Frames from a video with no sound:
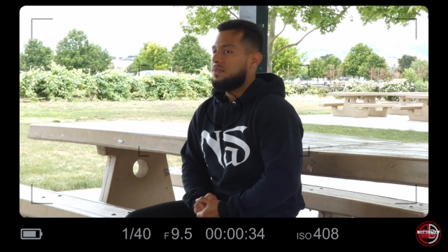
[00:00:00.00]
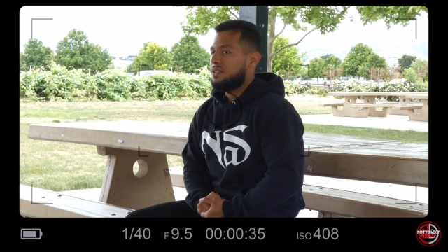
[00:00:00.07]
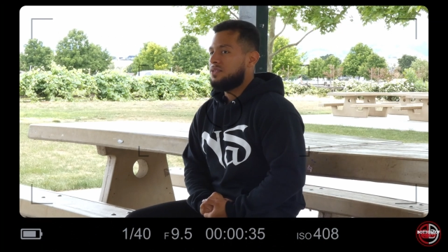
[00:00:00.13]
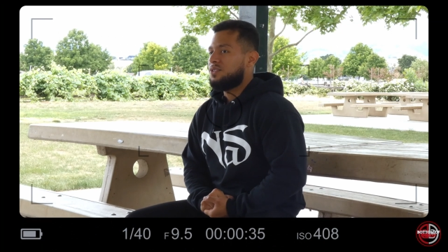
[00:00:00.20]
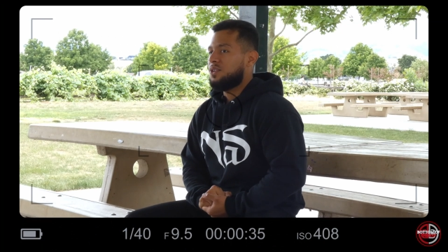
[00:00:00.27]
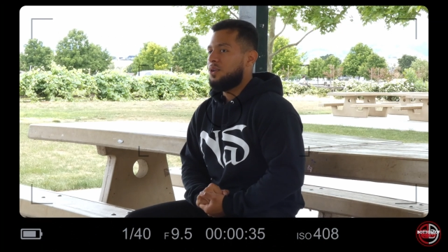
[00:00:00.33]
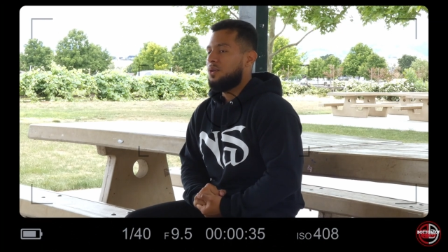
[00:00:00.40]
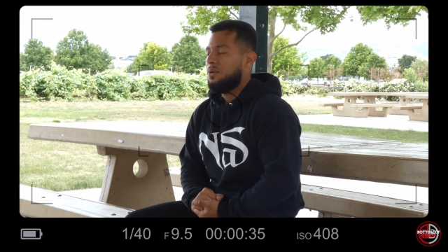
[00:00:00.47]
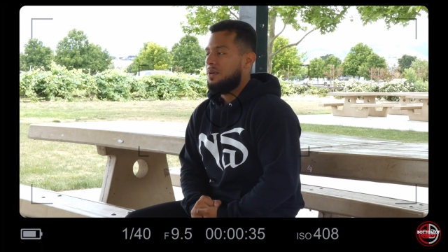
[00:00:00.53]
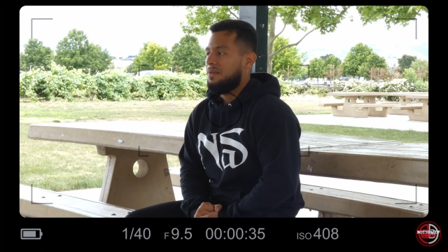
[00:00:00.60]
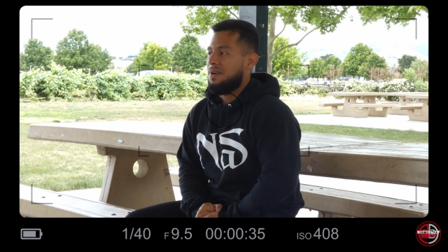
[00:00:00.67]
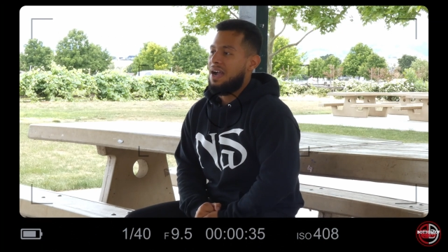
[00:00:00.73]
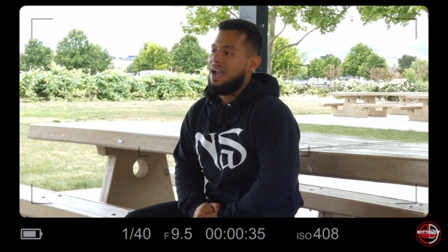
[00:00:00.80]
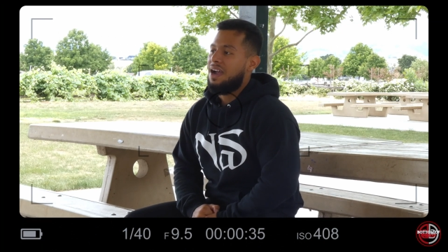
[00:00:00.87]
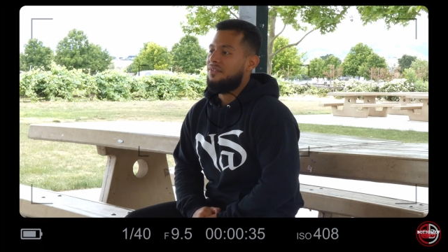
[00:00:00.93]
so
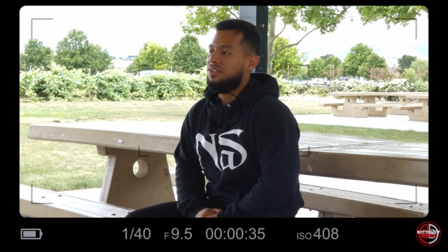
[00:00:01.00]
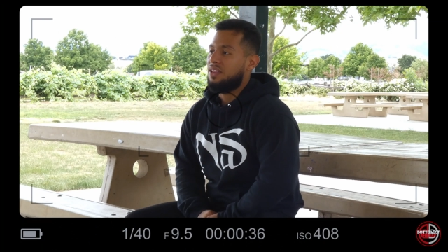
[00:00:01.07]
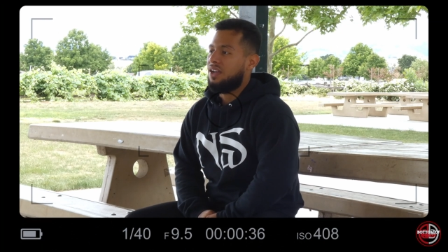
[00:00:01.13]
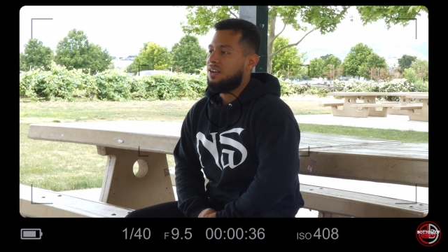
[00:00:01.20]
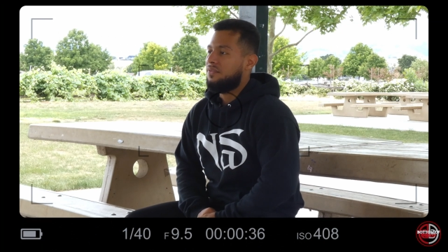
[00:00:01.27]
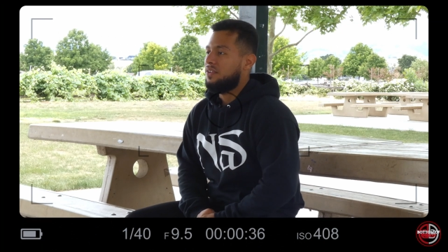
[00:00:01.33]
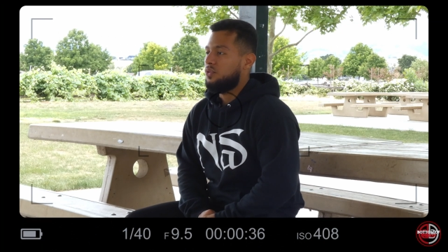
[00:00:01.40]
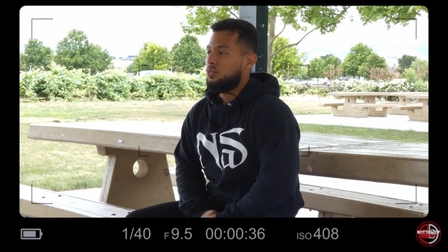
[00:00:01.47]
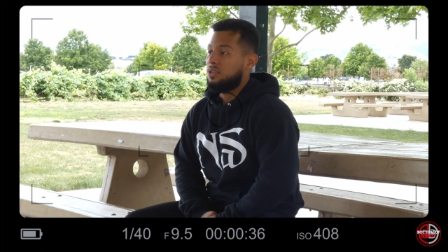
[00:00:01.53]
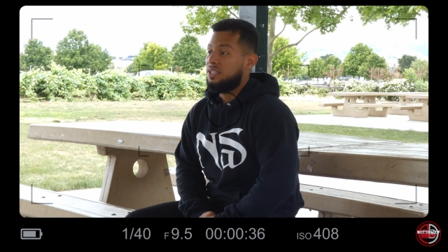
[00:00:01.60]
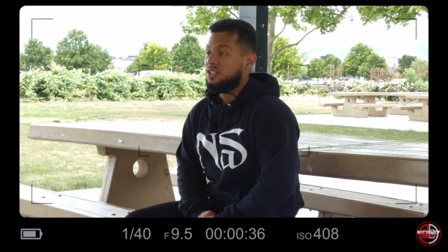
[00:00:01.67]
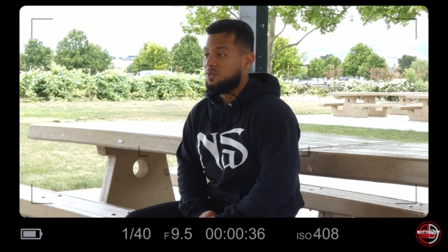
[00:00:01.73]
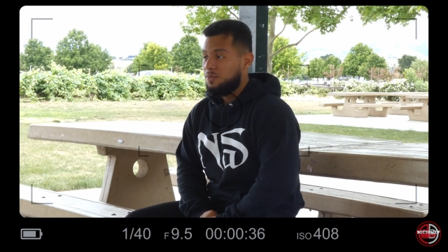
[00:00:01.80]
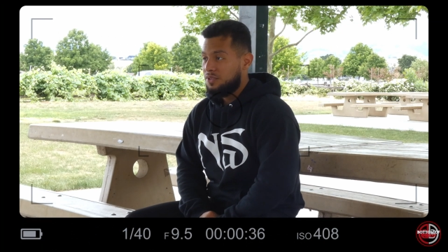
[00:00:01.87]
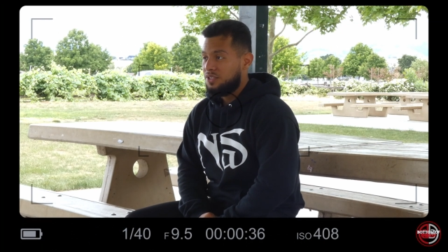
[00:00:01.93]
I have a lot of
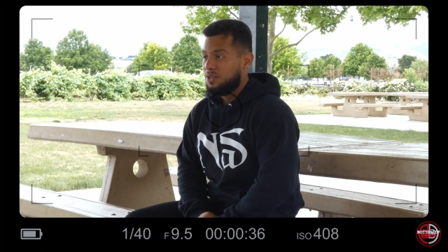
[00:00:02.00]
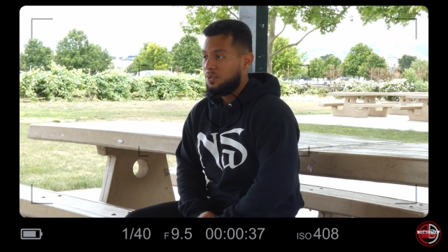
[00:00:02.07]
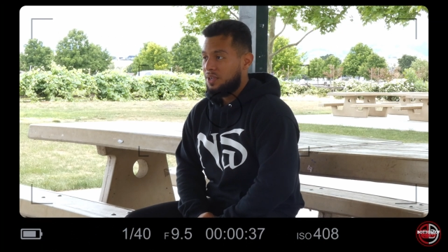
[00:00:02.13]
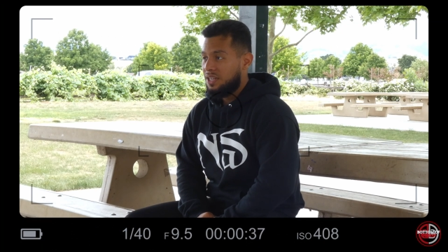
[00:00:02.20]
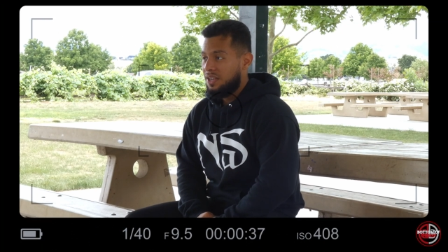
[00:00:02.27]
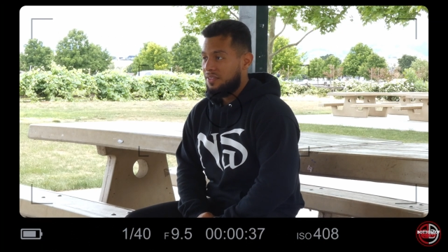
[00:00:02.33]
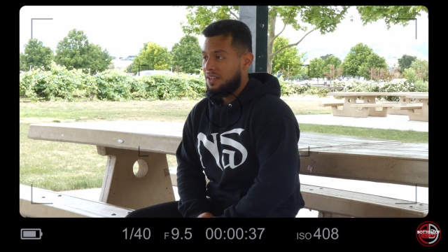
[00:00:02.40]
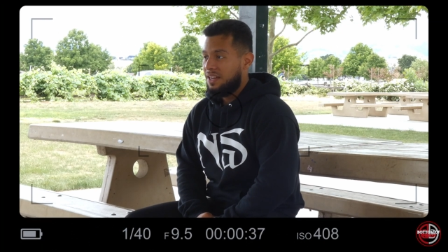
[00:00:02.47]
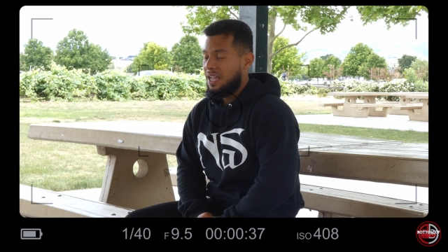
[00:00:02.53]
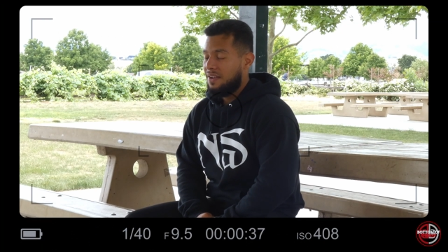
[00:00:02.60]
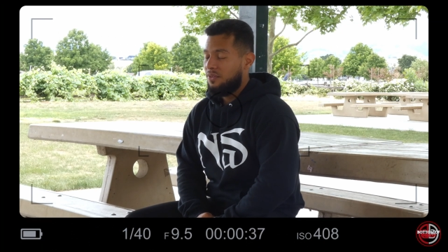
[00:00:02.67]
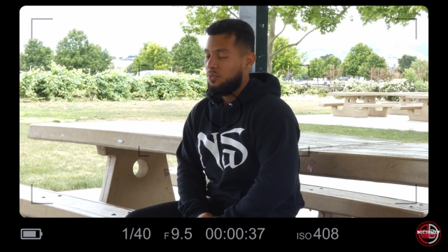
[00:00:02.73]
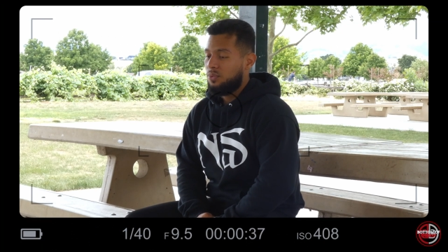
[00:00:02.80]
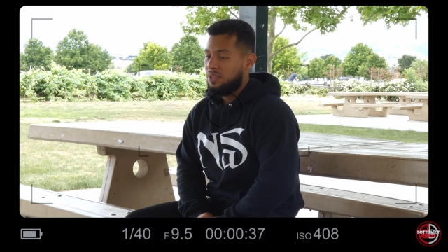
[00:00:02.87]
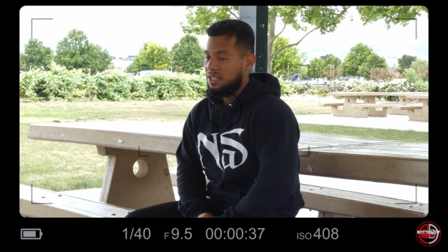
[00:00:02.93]
unreleased music right now that I
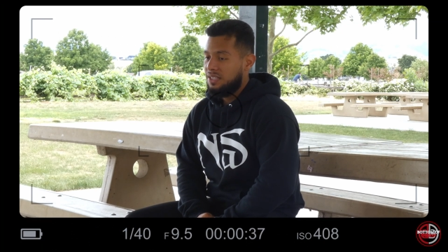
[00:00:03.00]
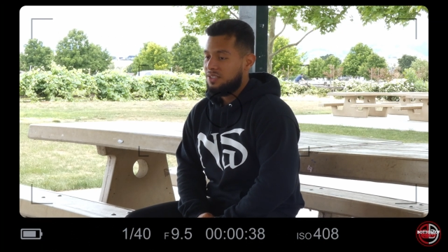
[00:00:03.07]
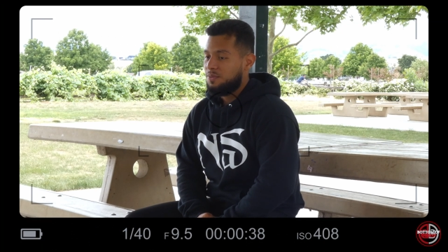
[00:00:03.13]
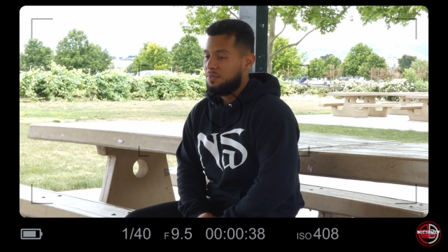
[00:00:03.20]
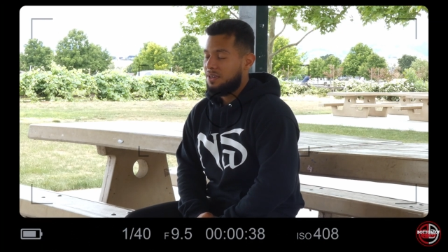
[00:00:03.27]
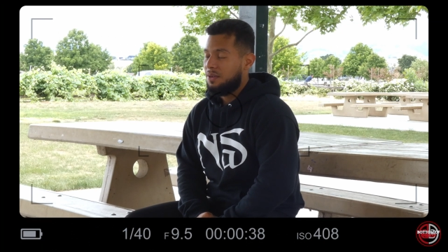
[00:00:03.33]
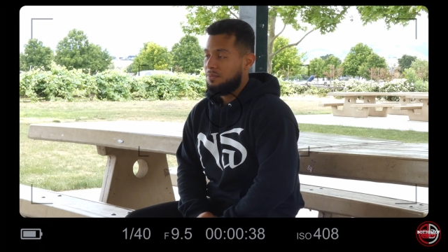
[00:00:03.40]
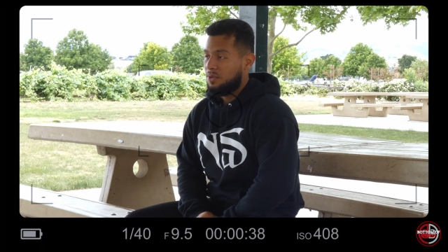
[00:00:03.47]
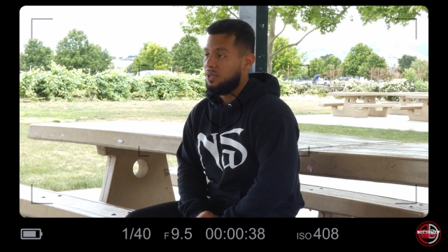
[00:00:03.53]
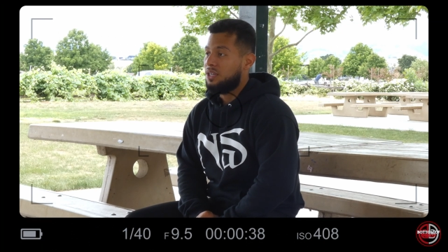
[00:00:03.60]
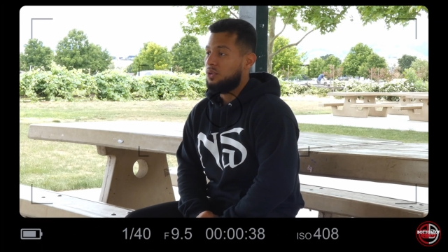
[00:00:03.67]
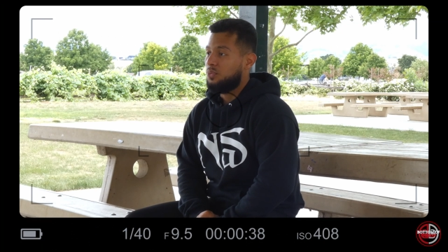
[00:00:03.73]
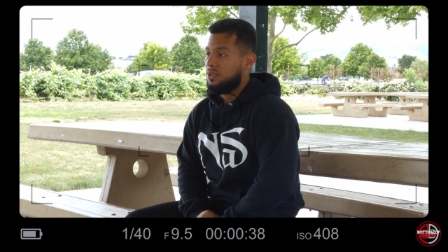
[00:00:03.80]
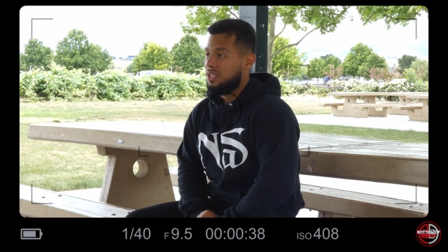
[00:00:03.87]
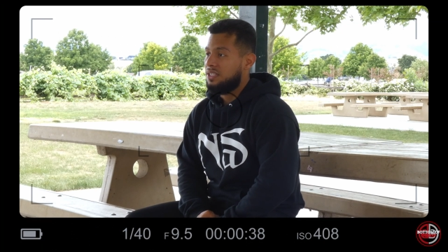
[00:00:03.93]
haven't released, but I'm
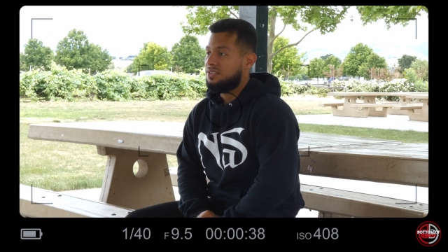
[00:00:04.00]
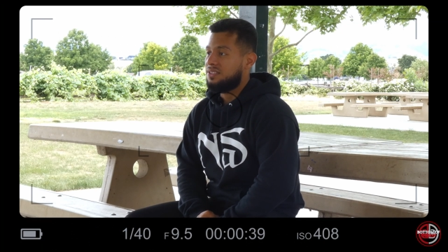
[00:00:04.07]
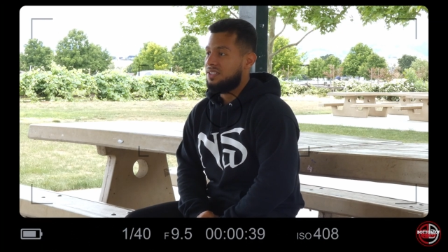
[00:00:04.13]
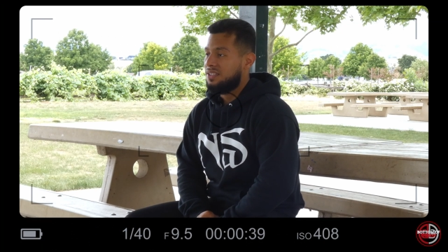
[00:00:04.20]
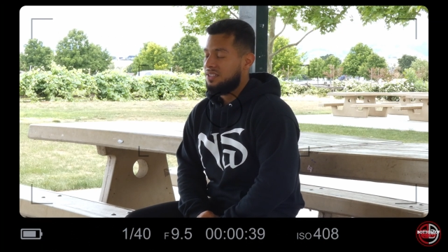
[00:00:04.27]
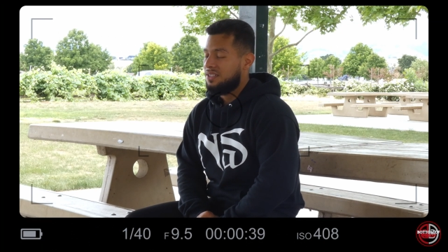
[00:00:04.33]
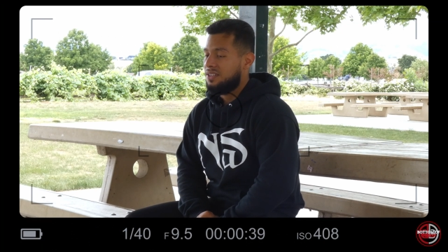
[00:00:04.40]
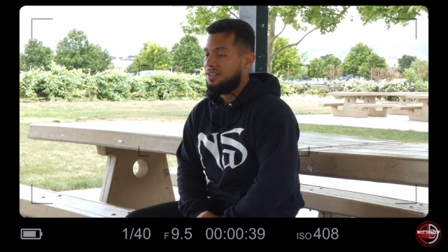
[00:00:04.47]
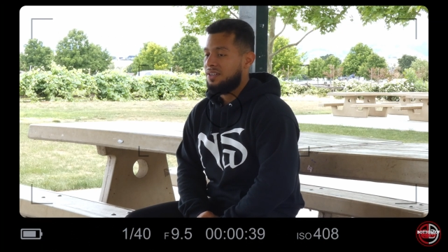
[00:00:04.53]
gonna release it.